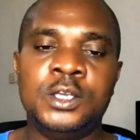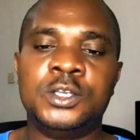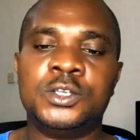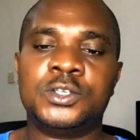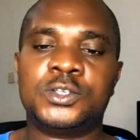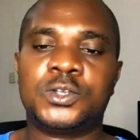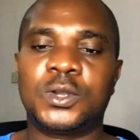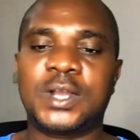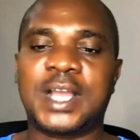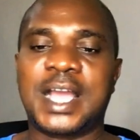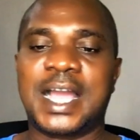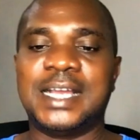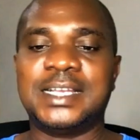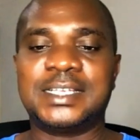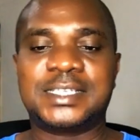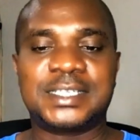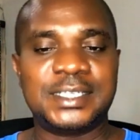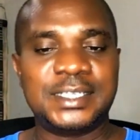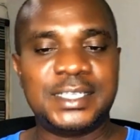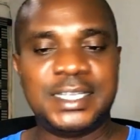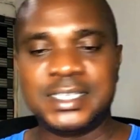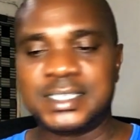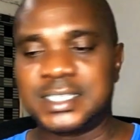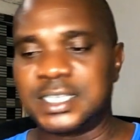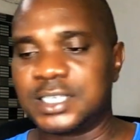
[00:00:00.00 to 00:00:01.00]
So guys,
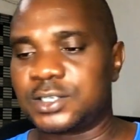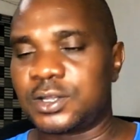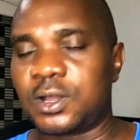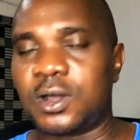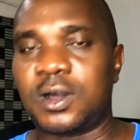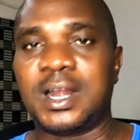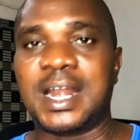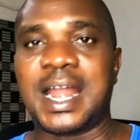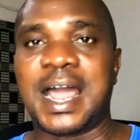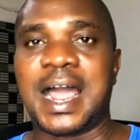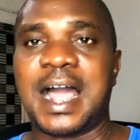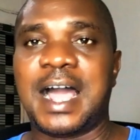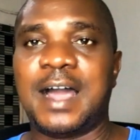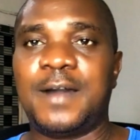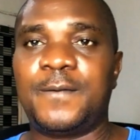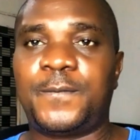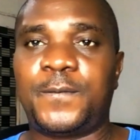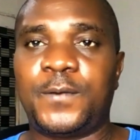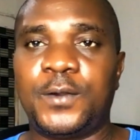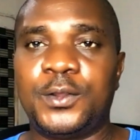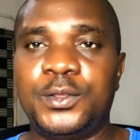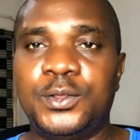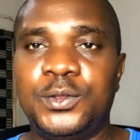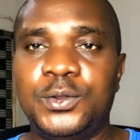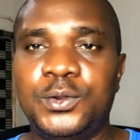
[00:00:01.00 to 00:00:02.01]
this is all I have
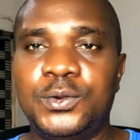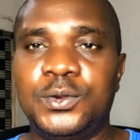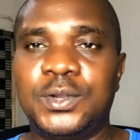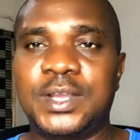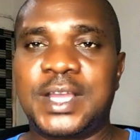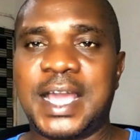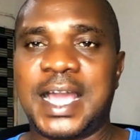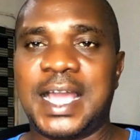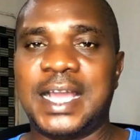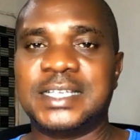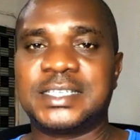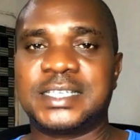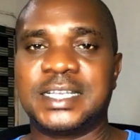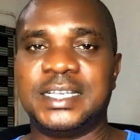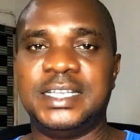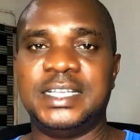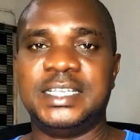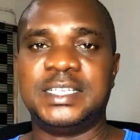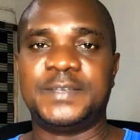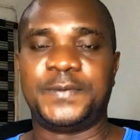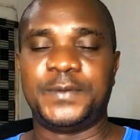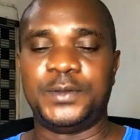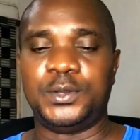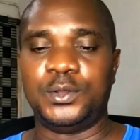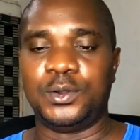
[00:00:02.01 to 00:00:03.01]
for you guys in
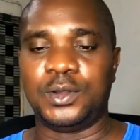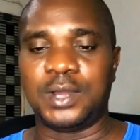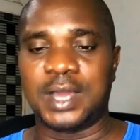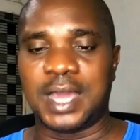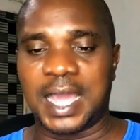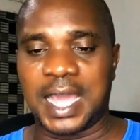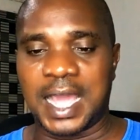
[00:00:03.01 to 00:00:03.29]
this video.